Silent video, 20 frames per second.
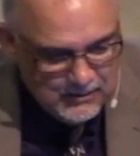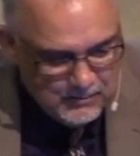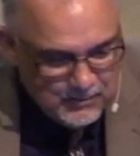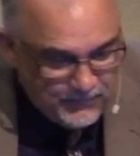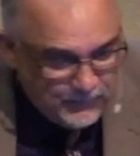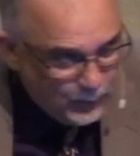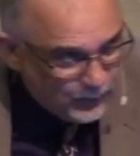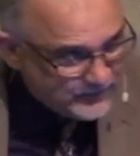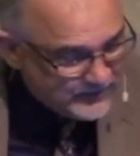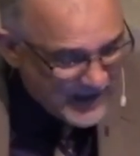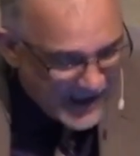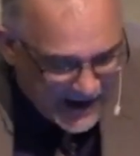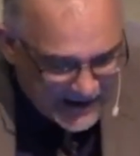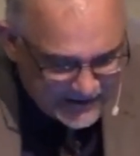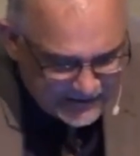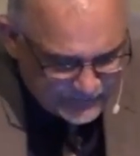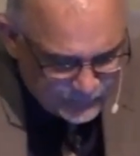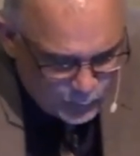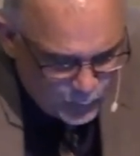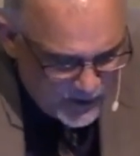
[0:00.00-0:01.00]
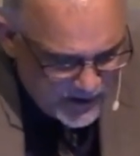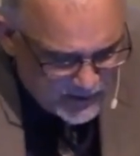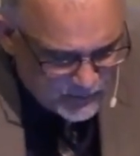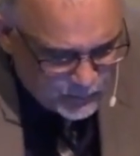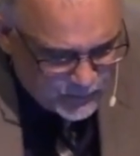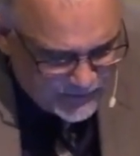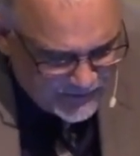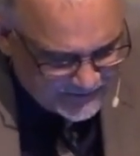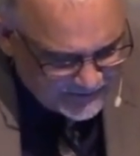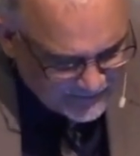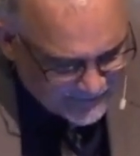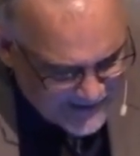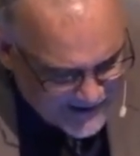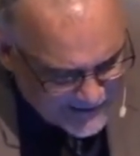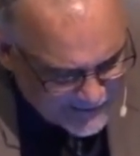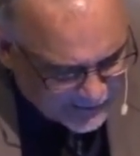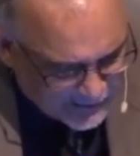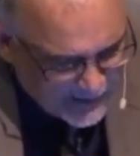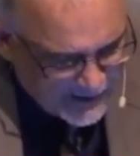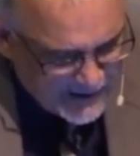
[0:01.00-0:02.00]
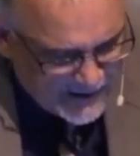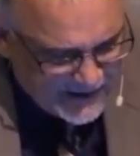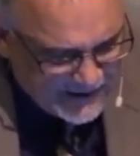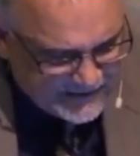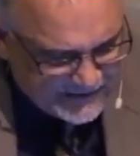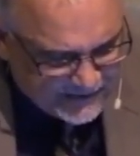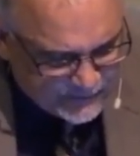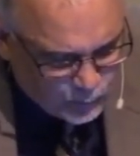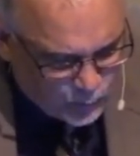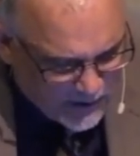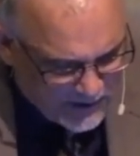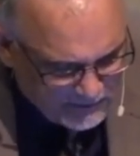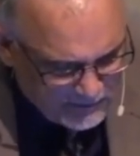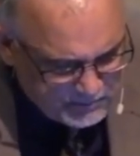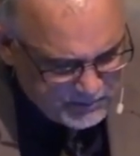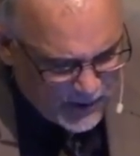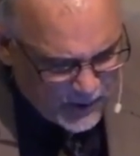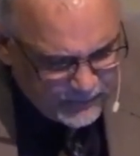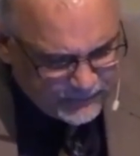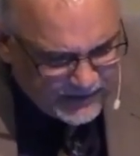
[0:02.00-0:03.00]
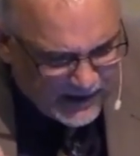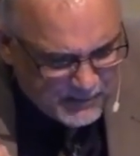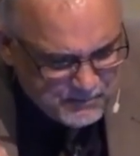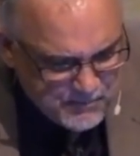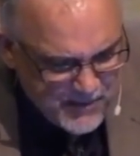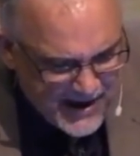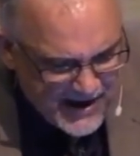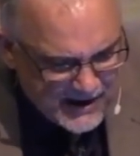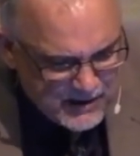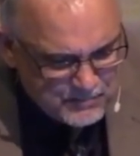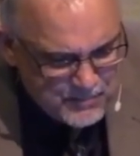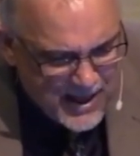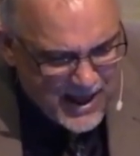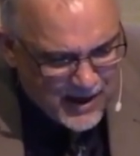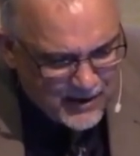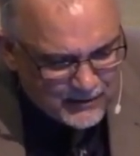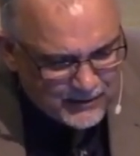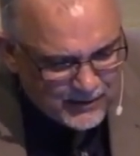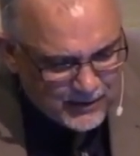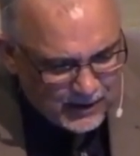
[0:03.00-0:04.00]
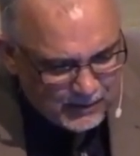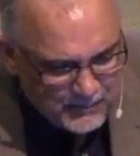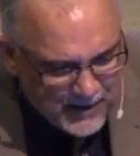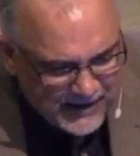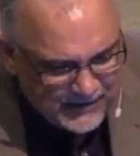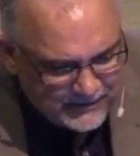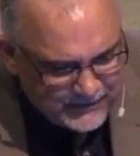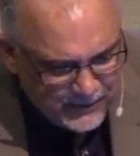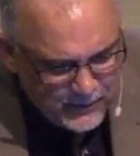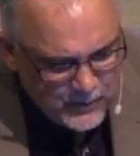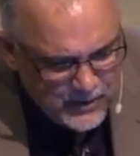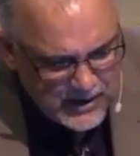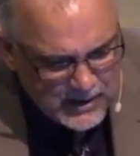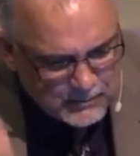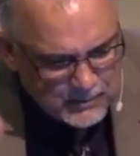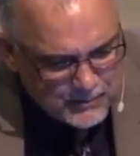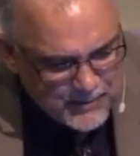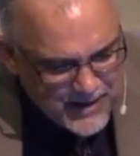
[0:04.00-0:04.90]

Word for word: before Titus went with his letter. He says, whatever boast I made to him